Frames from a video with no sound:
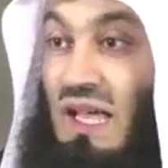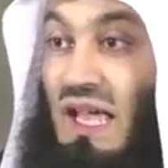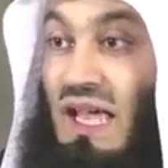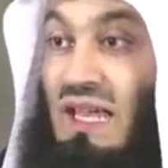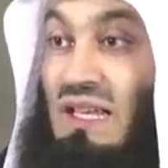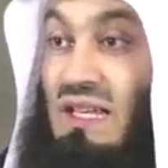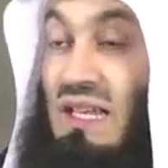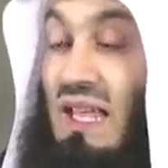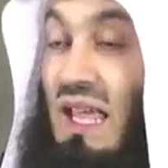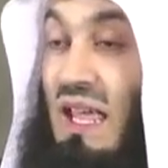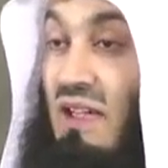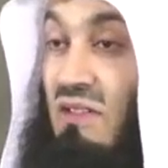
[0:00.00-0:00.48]

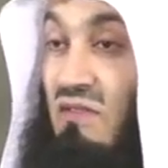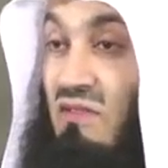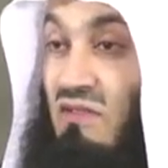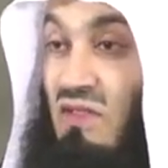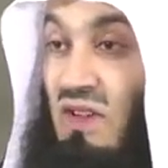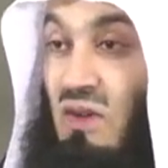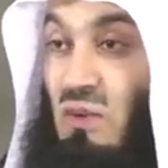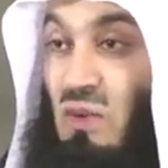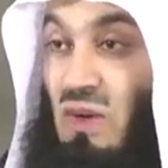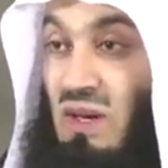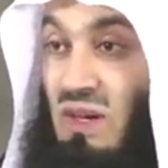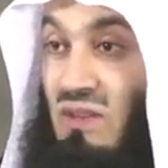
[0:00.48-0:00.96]
And
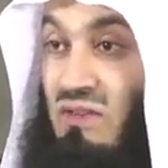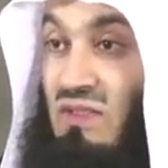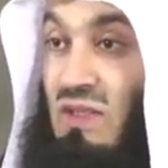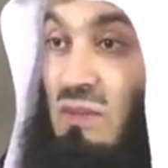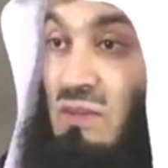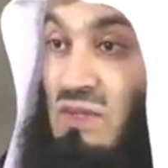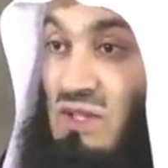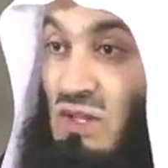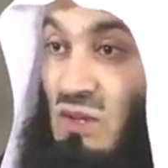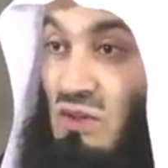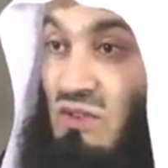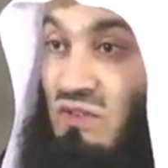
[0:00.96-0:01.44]
every one of
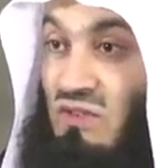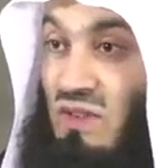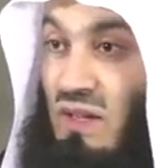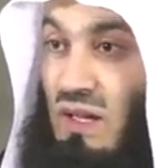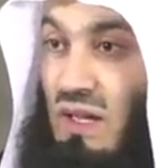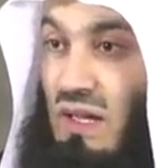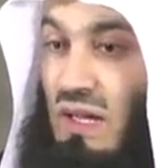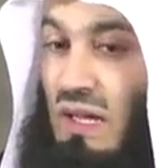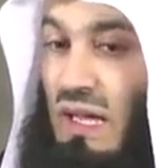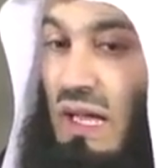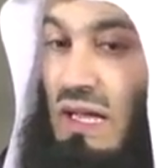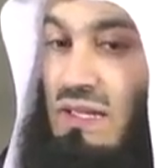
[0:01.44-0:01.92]
them so
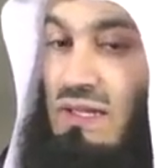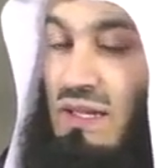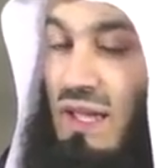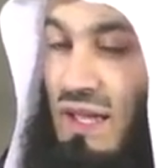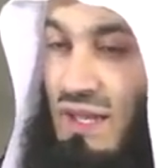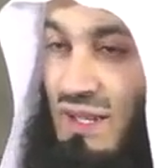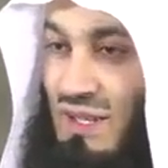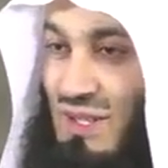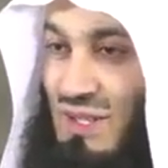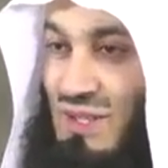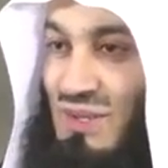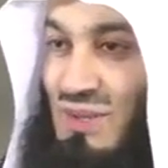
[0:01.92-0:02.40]
far has
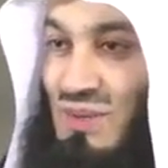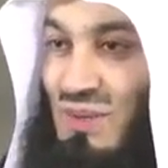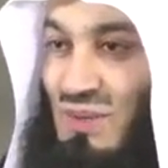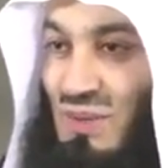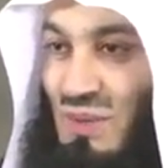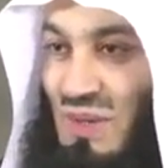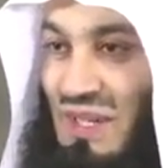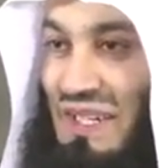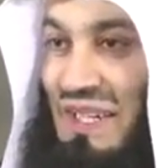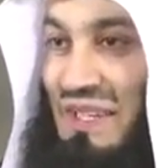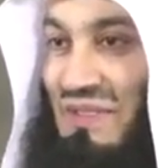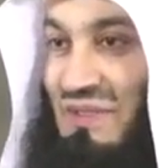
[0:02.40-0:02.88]
understood
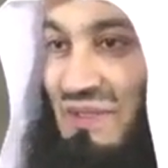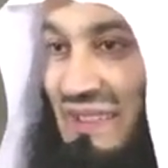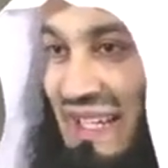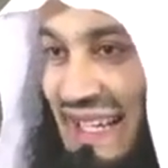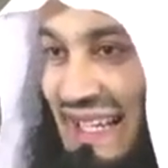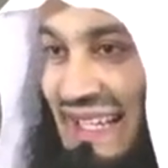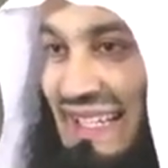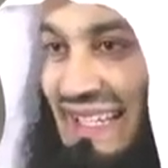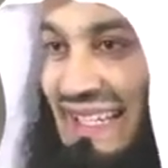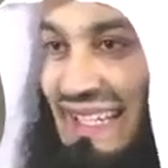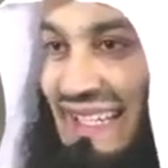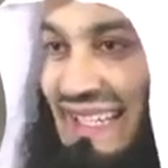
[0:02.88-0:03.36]
what I've
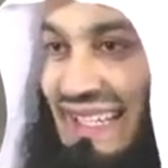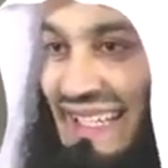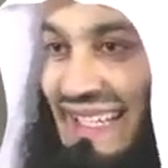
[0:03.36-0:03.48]
done.